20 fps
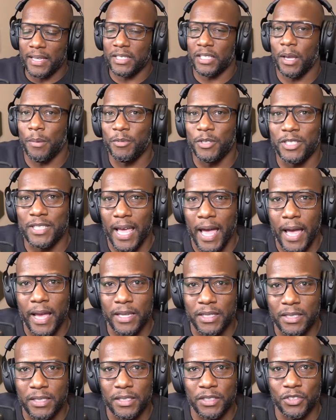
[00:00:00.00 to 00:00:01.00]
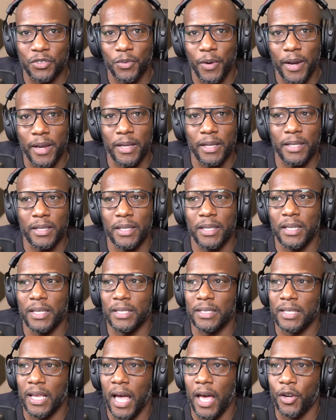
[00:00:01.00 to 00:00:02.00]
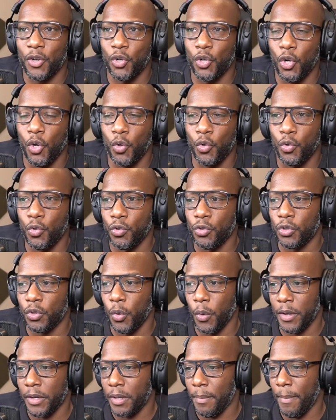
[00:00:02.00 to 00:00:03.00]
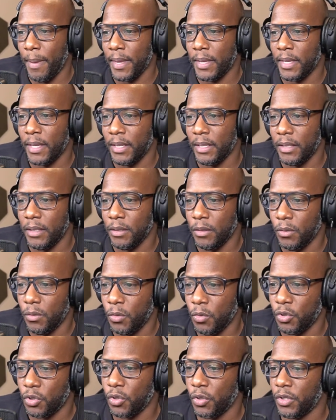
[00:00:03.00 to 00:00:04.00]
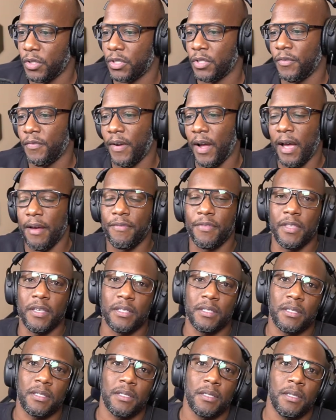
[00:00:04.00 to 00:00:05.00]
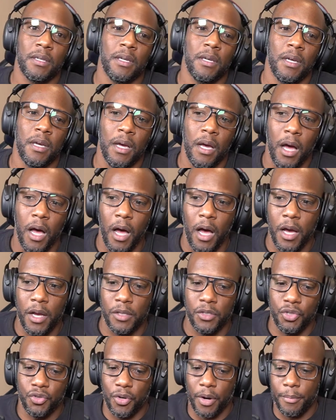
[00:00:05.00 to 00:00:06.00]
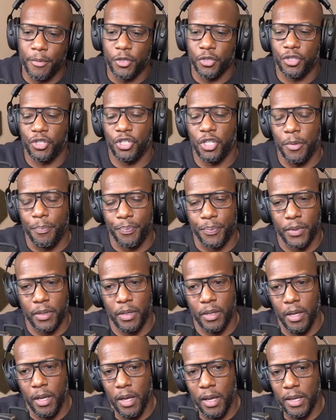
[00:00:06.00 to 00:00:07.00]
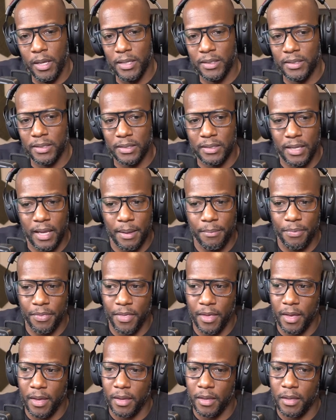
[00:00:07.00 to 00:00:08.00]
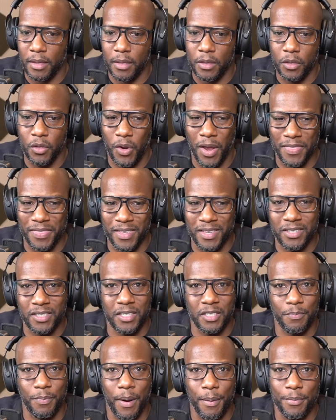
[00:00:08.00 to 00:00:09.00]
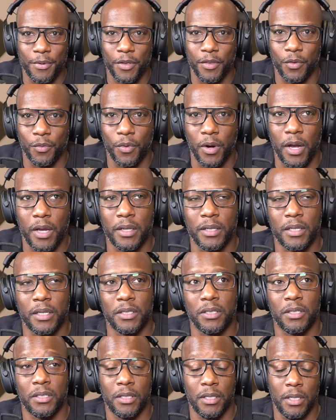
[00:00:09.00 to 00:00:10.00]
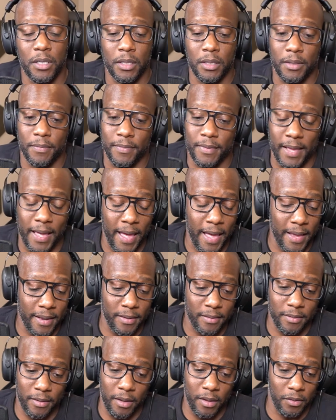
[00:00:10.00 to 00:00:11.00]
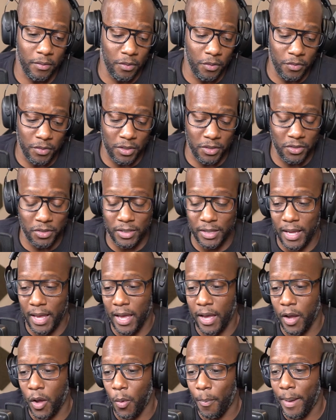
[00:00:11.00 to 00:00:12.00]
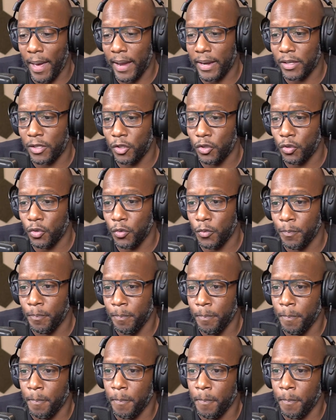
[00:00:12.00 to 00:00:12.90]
guess I'm just anxious, right? Because I don't know who's going to make it, who's going to survive this. Drummer ship is the same thing. You know, I think she's probably on the run because she can't. I don't think she can go back to